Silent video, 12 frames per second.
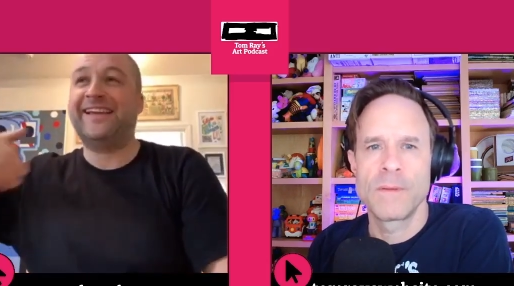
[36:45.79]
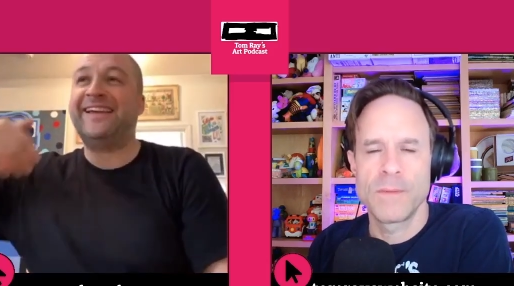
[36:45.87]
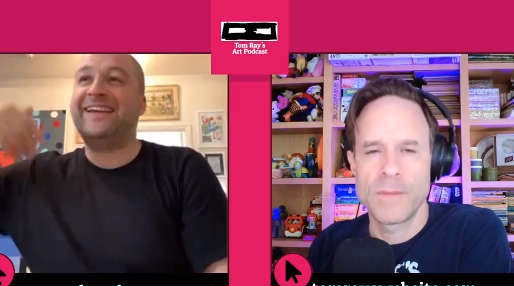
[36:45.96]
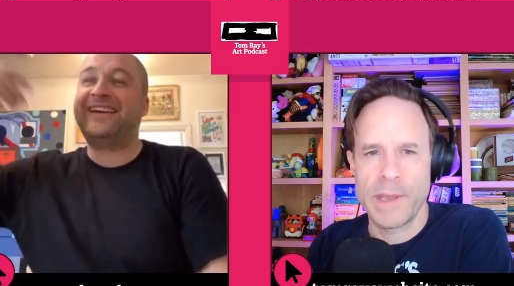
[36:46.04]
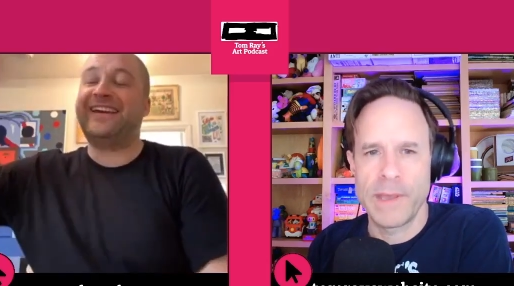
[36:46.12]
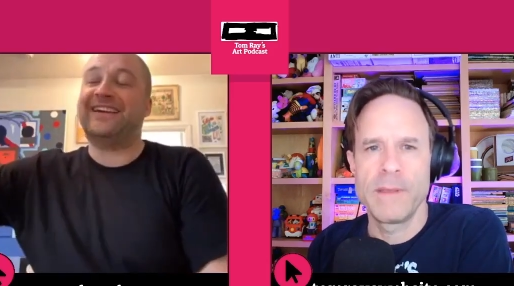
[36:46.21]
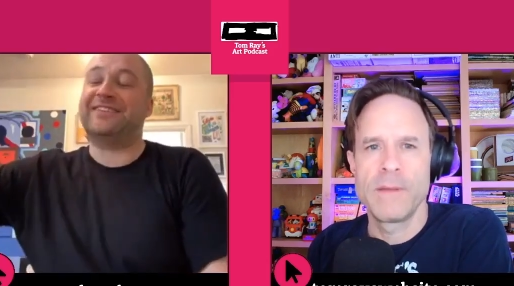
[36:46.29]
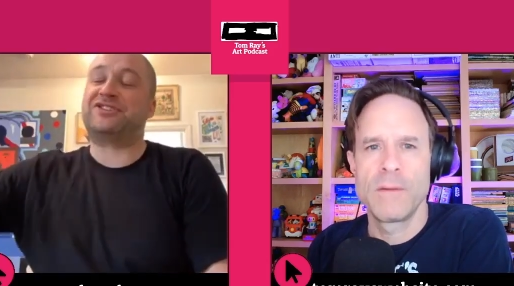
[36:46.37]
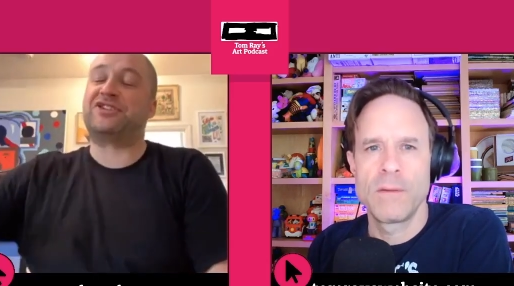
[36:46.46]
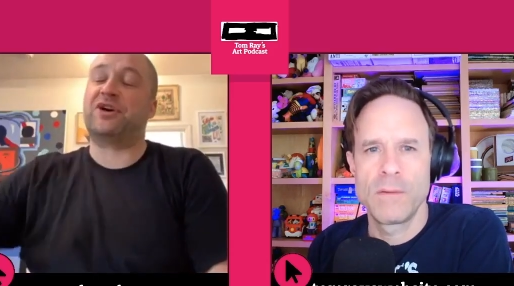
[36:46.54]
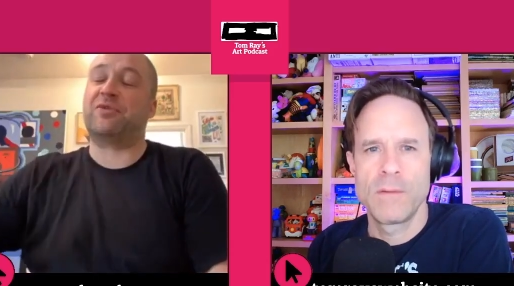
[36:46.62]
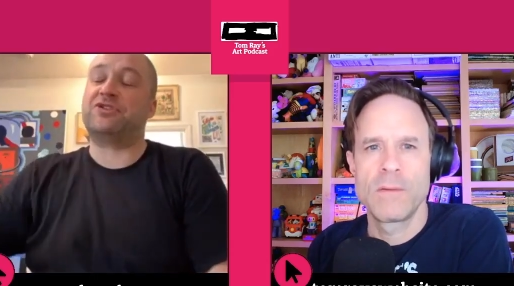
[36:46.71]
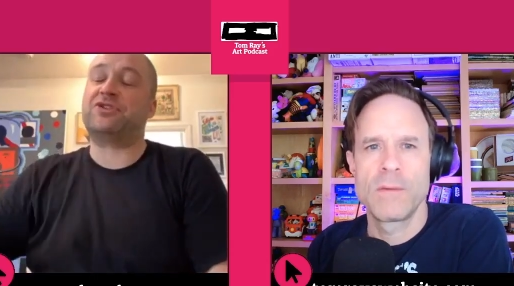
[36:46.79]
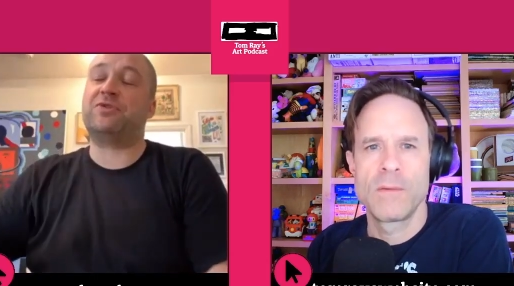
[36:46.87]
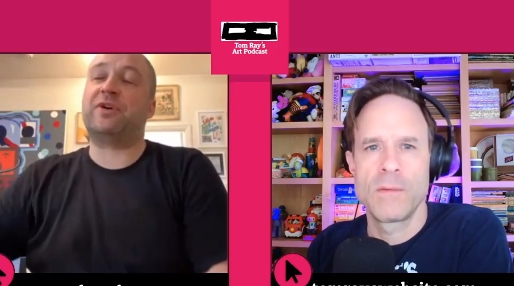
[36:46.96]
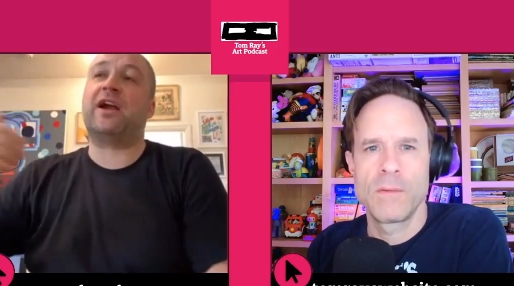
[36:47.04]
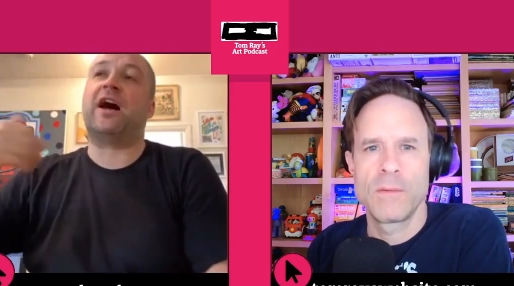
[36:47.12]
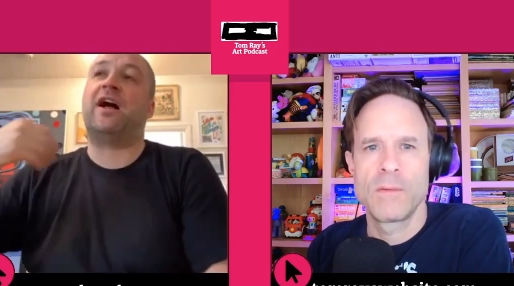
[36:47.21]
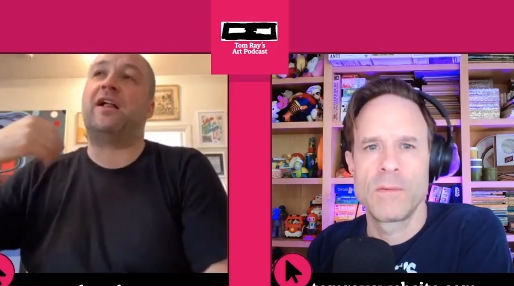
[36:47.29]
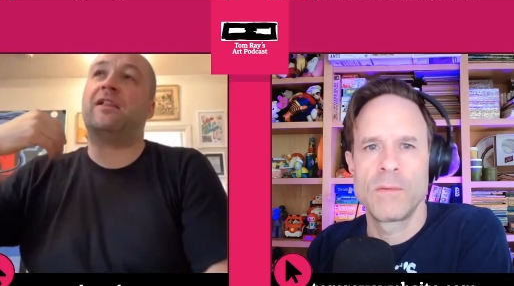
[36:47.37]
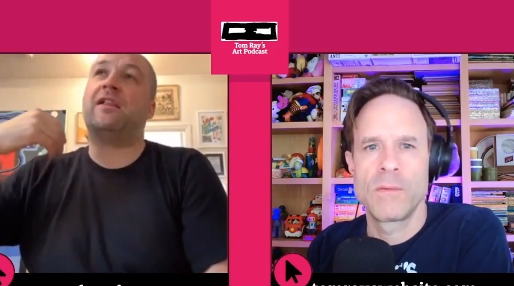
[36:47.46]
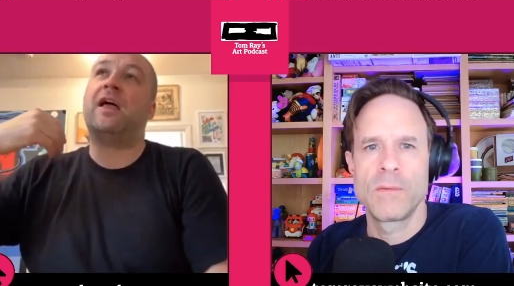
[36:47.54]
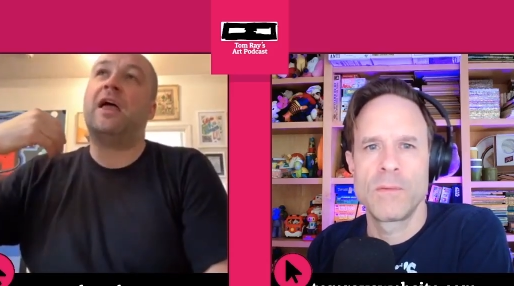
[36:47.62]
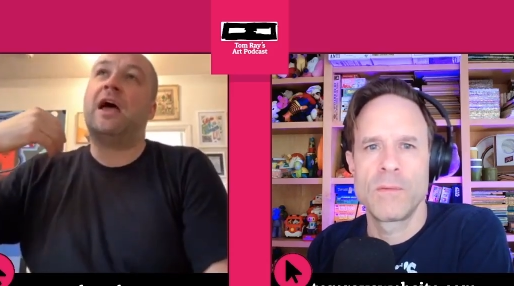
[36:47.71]
Speaker 1: Okay. In the show we're doing,
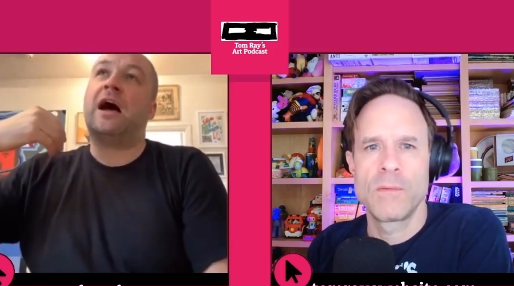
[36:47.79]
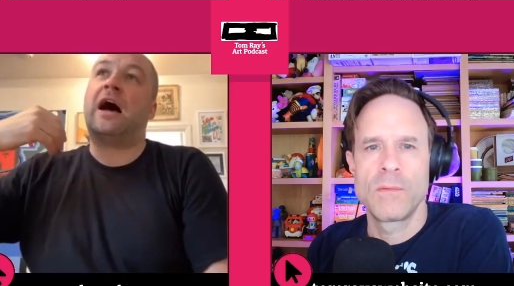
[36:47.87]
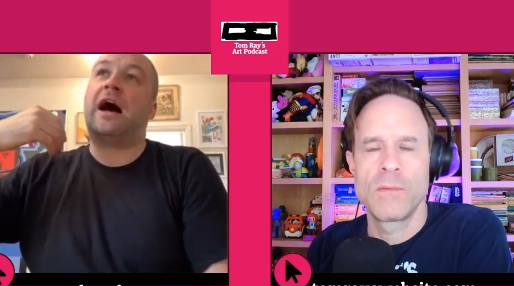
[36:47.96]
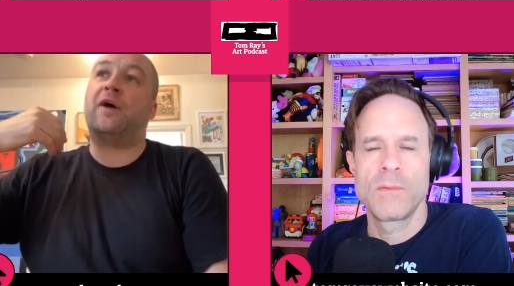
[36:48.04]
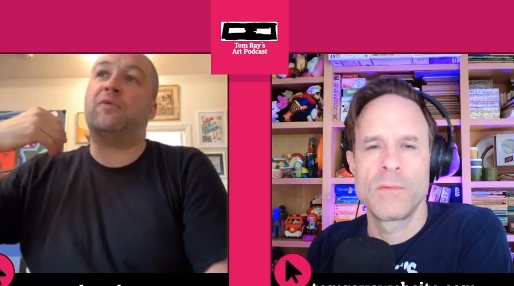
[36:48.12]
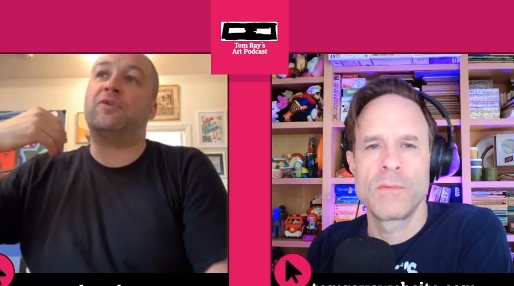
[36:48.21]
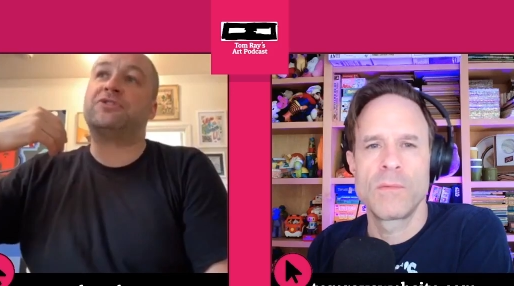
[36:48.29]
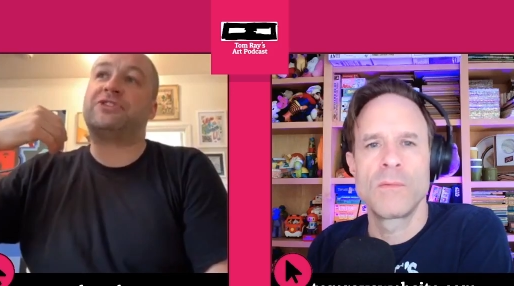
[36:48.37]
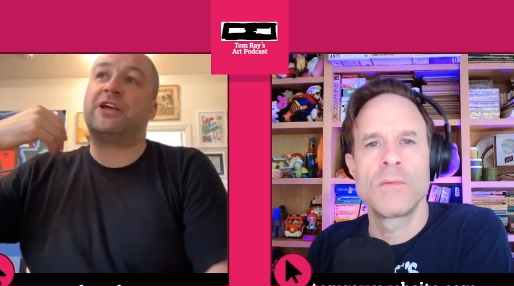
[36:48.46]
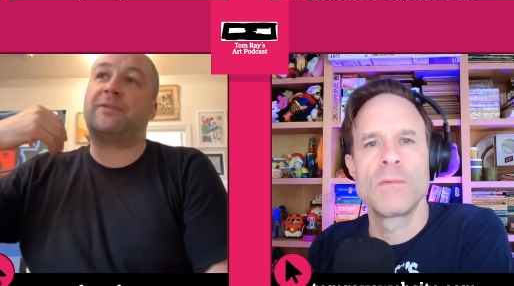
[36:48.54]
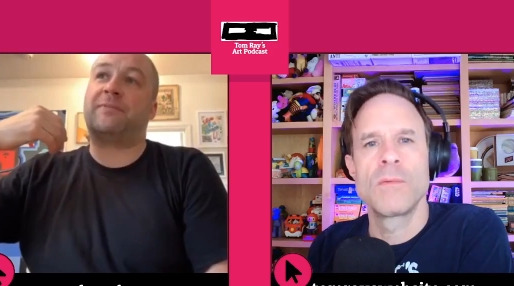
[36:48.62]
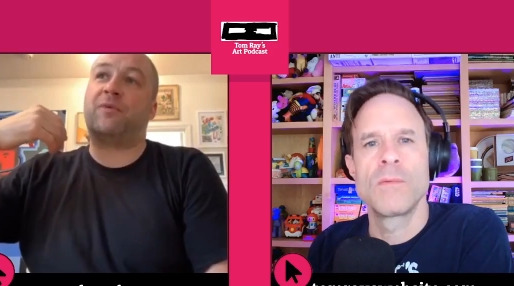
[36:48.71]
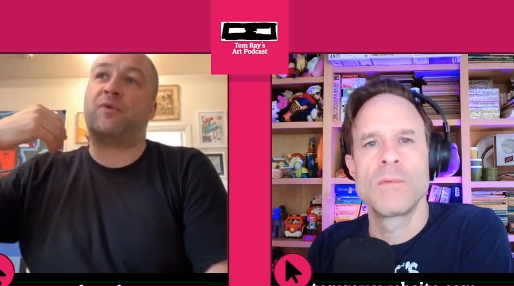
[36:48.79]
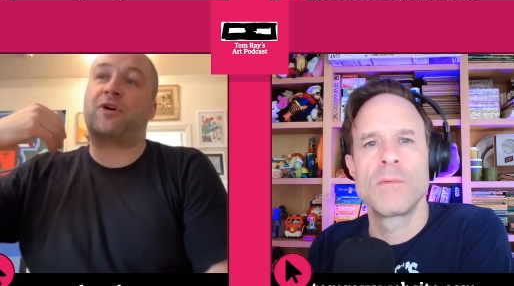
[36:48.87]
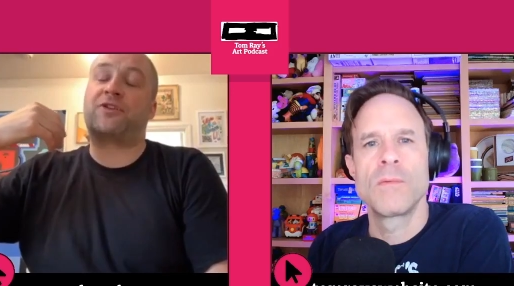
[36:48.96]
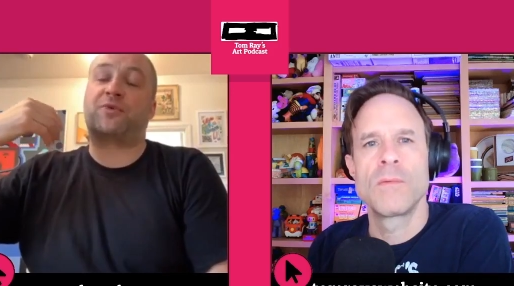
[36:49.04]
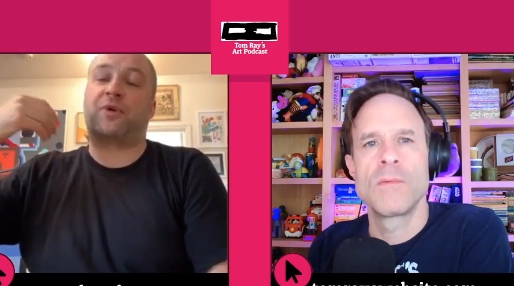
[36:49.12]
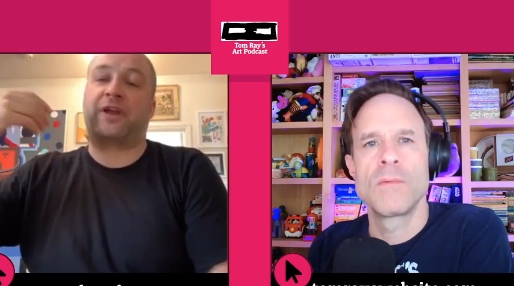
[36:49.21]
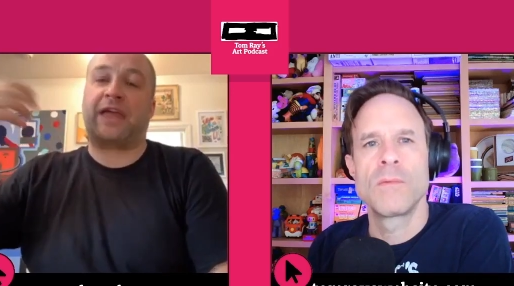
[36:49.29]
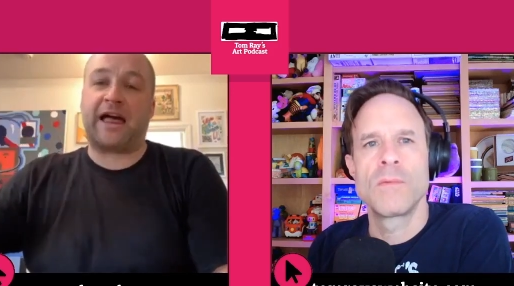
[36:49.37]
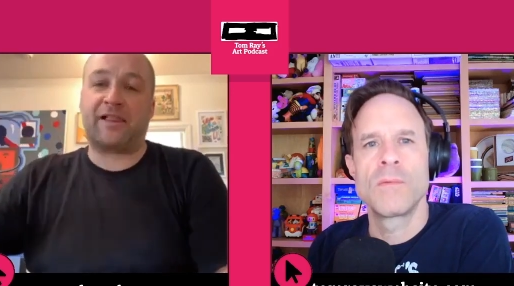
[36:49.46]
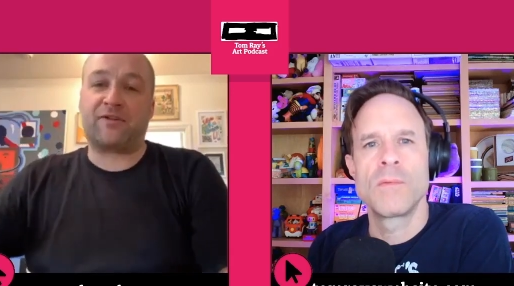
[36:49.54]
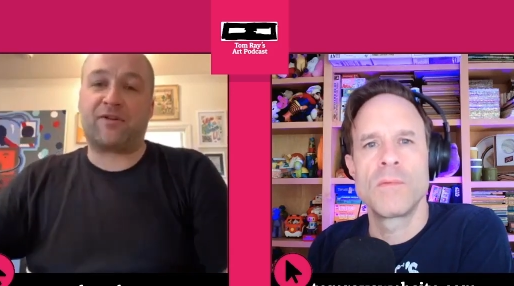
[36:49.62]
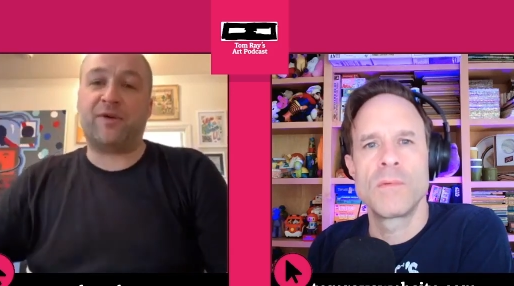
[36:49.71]
I'll I will sell my work through a
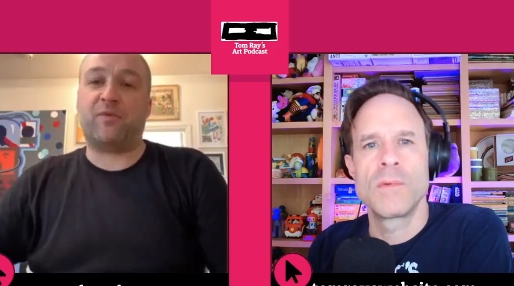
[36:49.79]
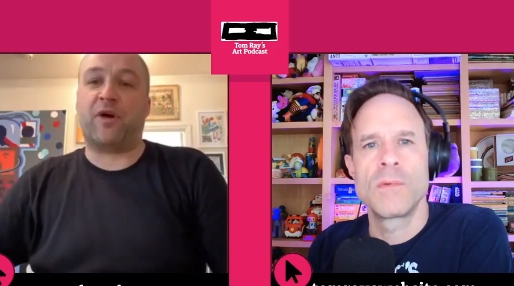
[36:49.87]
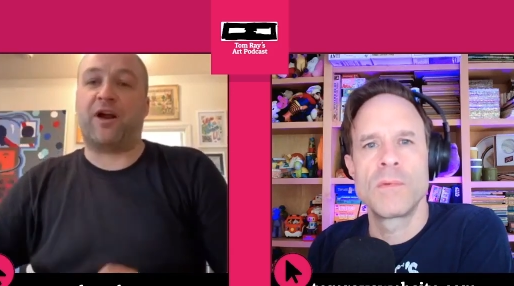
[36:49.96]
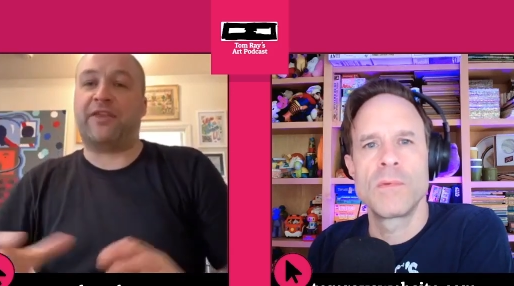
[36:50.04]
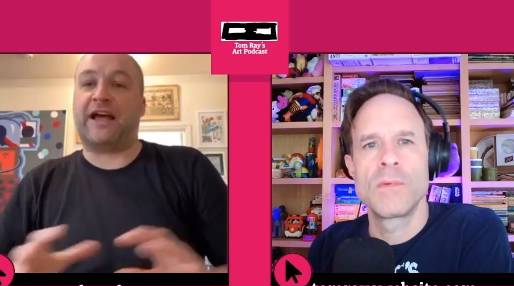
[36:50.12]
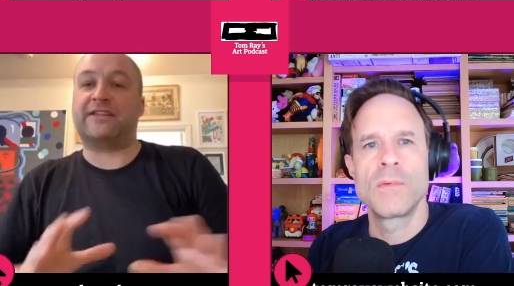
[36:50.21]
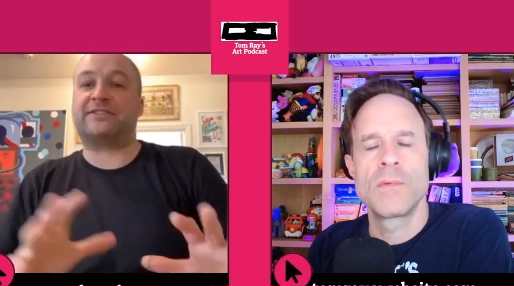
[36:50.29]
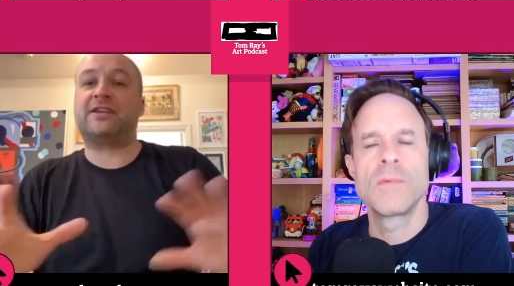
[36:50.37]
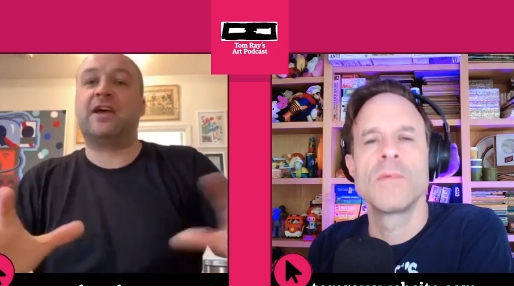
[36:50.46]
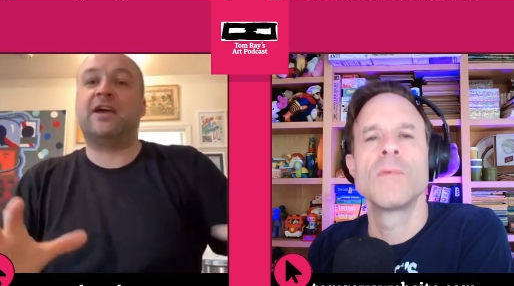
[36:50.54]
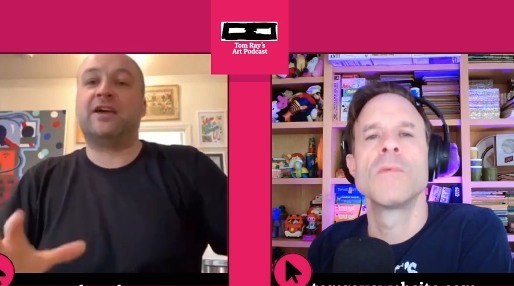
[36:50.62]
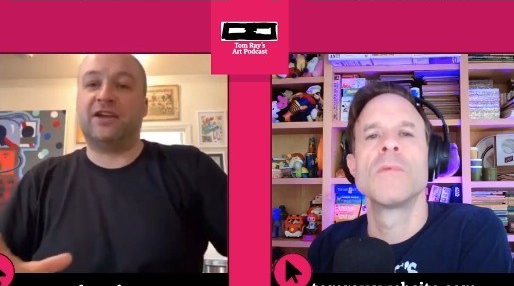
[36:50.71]
gallery where that's,